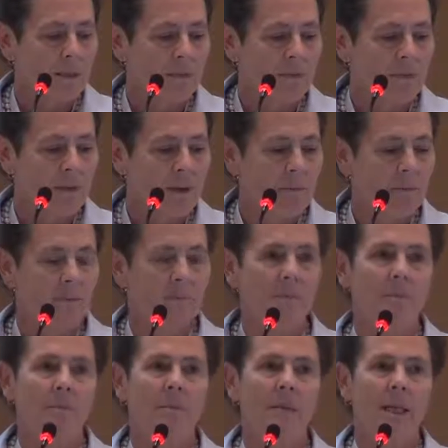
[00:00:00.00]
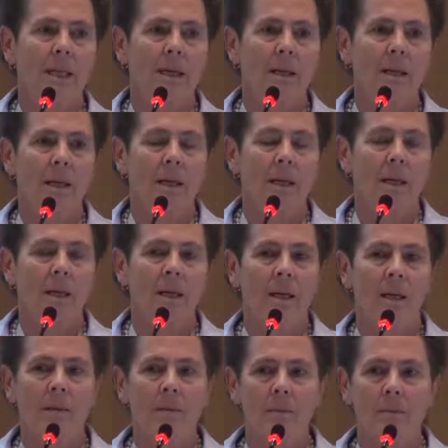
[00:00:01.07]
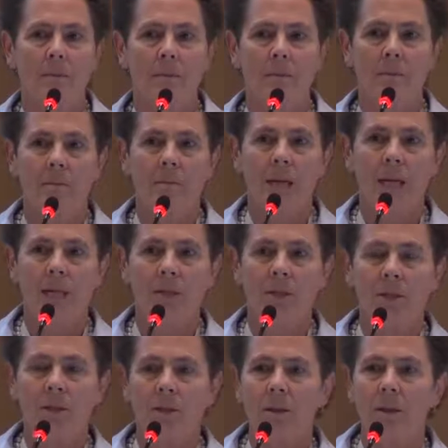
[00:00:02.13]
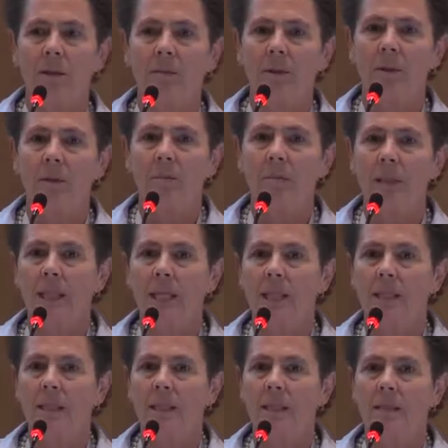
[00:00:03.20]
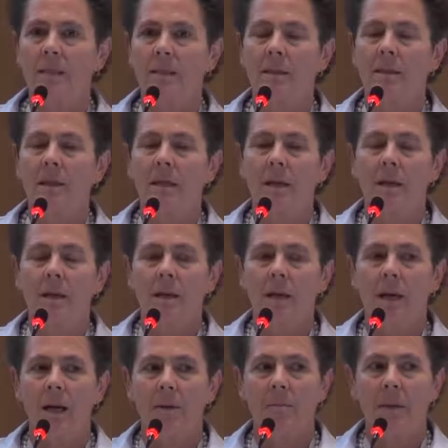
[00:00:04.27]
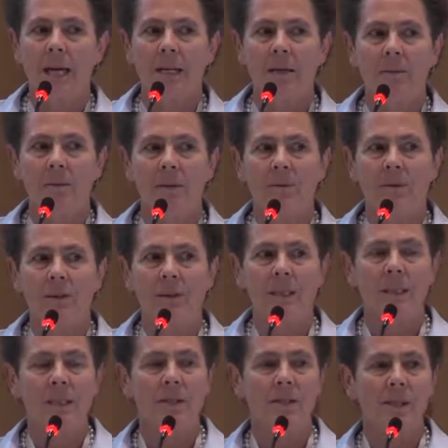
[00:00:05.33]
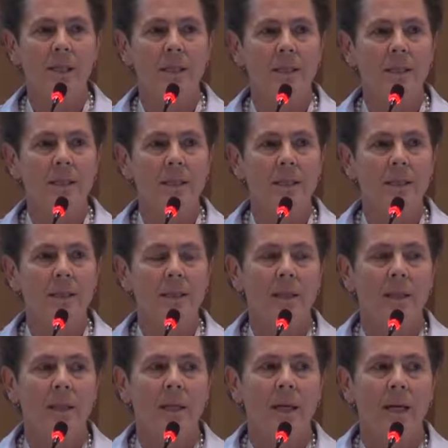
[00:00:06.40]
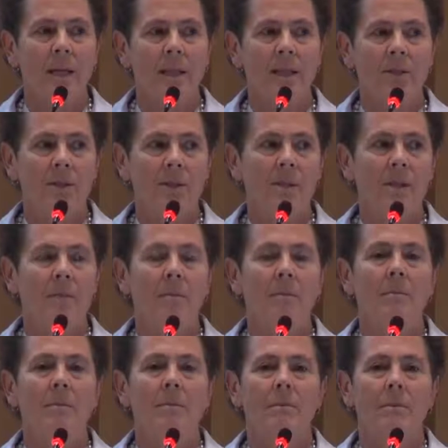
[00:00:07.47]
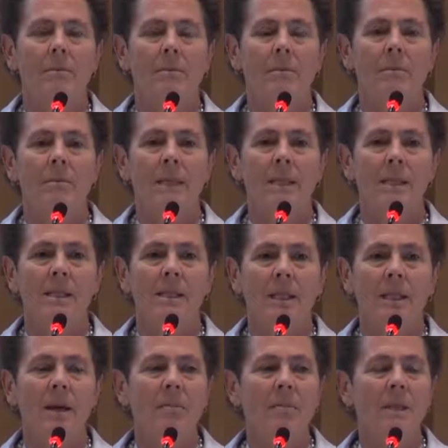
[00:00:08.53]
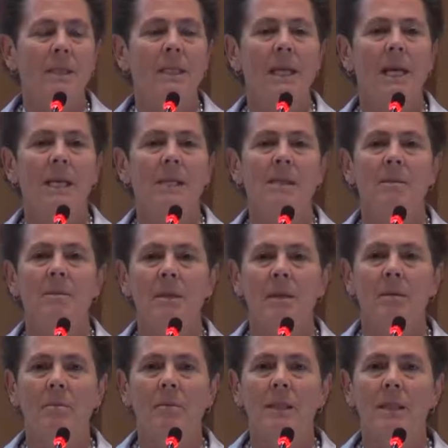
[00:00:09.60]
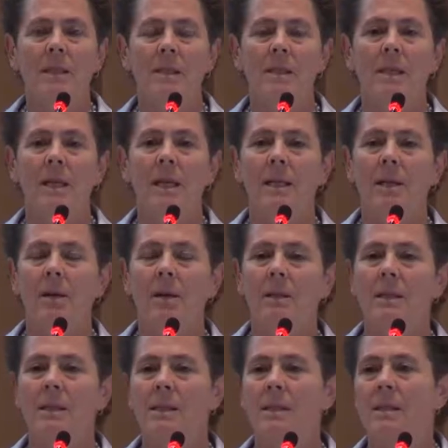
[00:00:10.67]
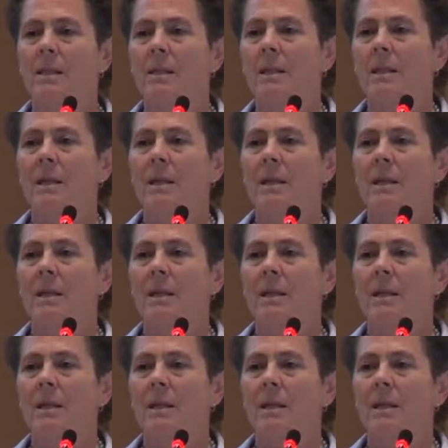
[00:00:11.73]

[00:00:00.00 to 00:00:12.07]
from a manager of a plant in Mighty River in New Zealand. And these are this is a company that has some of the biggest and longest